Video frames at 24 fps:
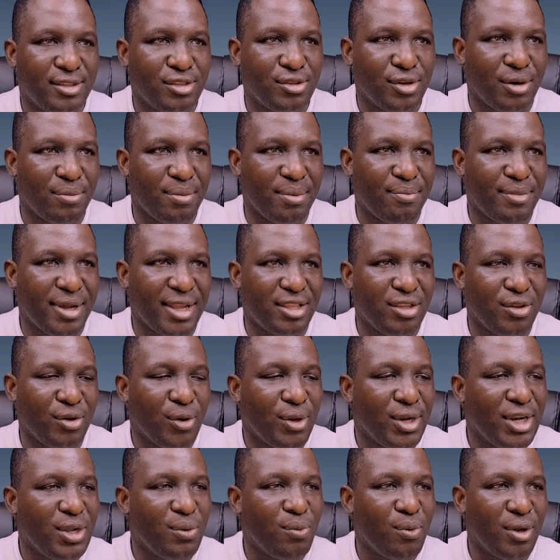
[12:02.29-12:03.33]
So remember, the
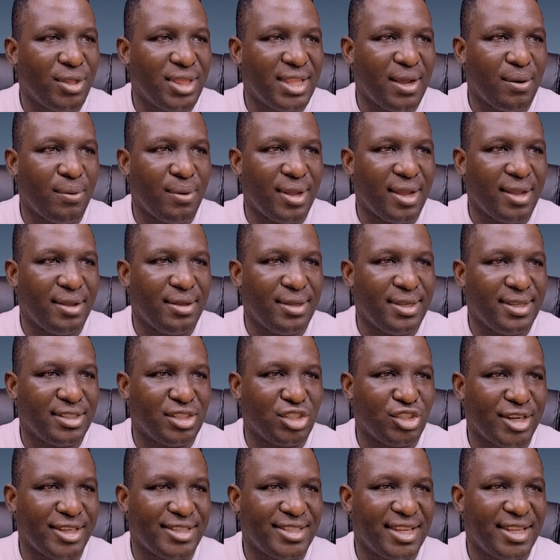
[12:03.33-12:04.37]
only one that we're
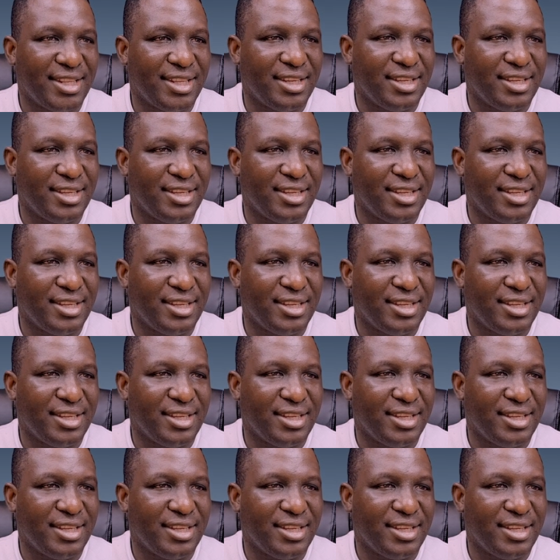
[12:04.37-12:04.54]
interested